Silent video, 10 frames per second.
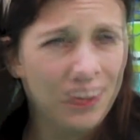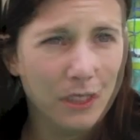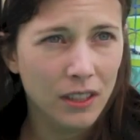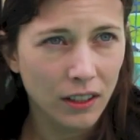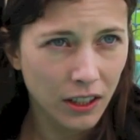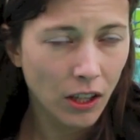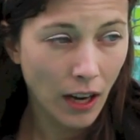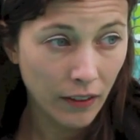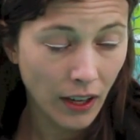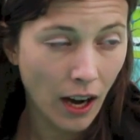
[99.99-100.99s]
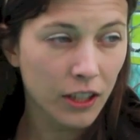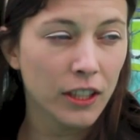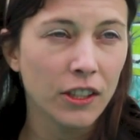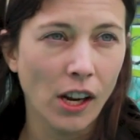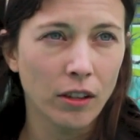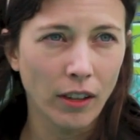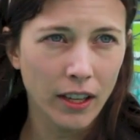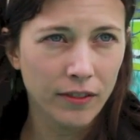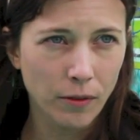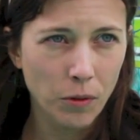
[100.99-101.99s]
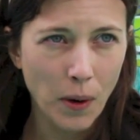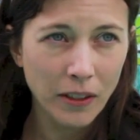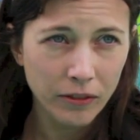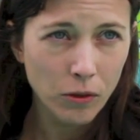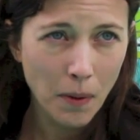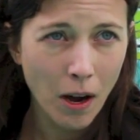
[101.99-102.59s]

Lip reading: I wanted to, have it actually generate from the waveform